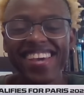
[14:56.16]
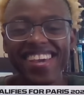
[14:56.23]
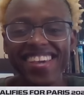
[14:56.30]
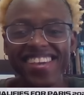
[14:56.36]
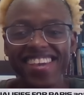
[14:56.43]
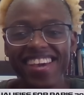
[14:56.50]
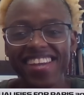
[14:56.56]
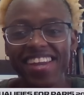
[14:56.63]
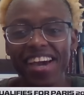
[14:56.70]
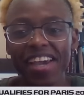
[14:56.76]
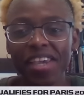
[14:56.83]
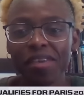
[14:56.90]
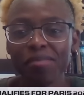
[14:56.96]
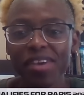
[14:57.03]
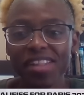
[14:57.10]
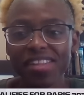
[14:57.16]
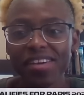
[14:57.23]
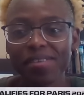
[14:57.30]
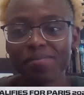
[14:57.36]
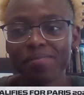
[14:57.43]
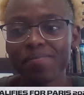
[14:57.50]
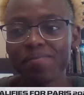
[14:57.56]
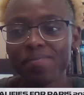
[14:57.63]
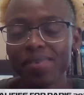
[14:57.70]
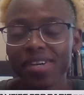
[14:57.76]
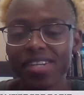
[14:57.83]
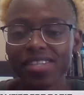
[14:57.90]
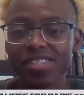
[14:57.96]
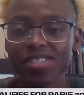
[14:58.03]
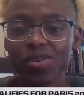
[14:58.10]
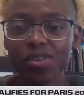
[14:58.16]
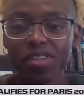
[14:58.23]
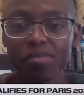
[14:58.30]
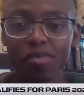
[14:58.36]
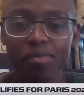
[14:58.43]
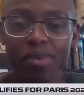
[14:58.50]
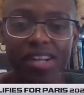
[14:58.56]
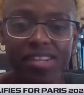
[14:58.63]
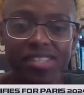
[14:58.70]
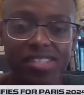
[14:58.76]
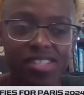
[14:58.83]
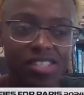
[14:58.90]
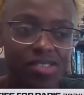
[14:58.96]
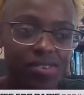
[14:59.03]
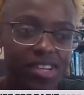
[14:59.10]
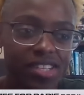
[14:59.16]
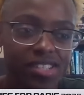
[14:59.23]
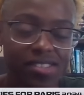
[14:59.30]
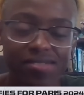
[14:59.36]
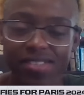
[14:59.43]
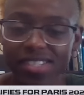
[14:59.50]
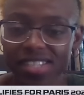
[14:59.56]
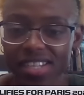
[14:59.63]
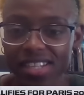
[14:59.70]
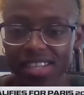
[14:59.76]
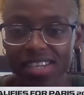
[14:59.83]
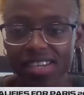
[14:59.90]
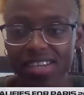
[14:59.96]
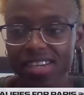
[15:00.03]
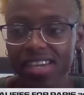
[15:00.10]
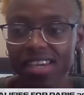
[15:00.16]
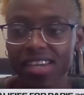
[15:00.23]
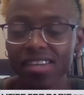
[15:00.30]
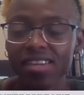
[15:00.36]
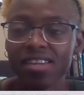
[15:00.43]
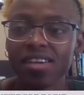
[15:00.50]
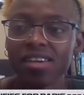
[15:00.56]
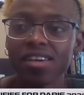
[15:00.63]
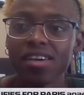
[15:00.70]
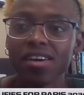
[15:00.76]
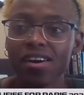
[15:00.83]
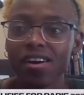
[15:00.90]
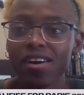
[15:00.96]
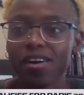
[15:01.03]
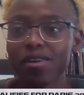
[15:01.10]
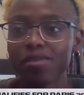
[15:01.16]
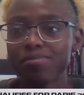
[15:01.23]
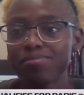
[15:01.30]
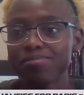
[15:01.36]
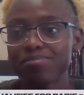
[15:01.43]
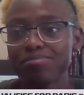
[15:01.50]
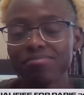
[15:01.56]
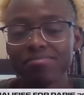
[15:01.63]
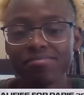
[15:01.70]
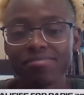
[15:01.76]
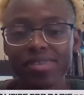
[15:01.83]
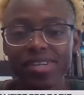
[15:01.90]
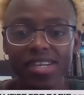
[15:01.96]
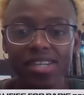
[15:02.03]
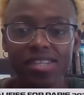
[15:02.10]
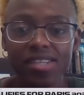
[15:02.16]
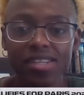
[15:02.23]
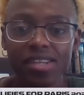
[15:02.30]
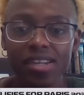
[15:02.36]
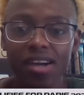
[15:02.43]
it can. I emailed them and told them about the situation recently again. Um, but